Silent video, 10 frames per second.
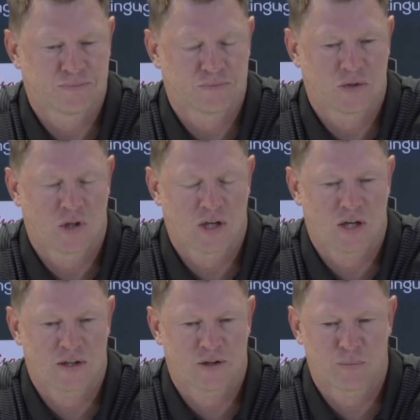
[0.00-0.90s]
know,
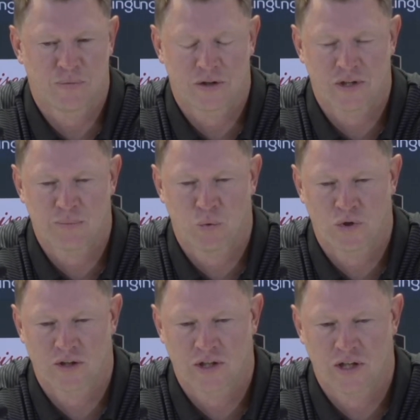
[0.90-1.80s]
at that
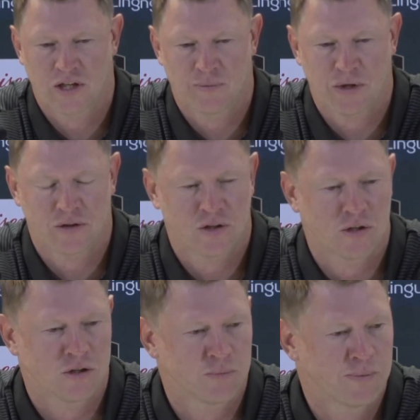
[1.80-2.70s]
point in the game, I thought
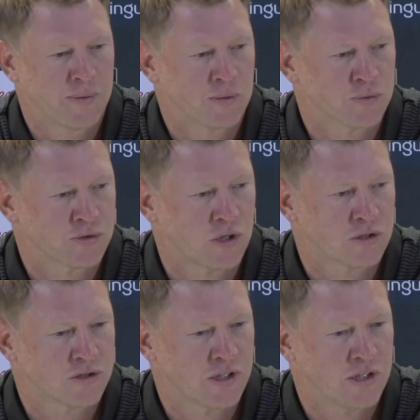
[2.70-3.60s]
all the momentum was on
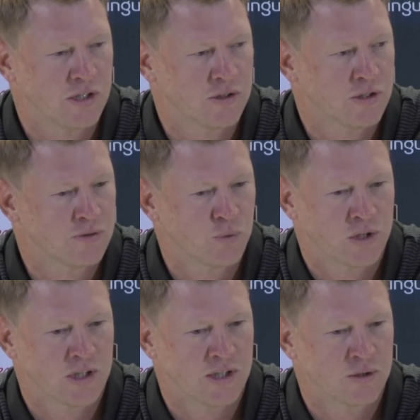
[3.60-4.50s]
our side. I thought if we
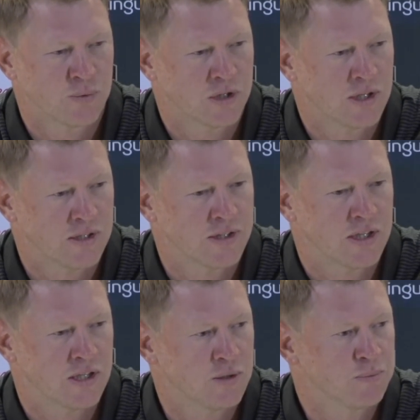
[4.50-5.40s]
got it, we could end the
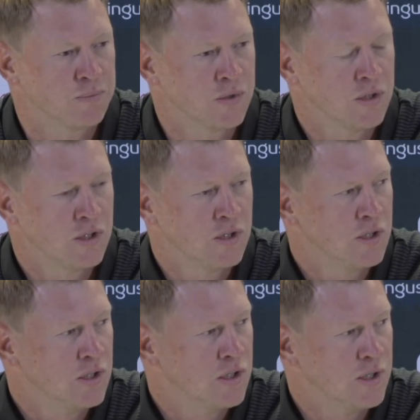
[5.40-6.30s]
game.
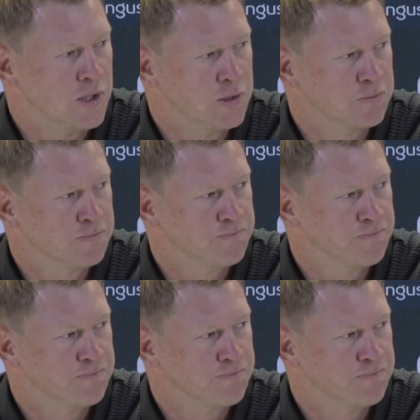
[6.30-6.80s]
And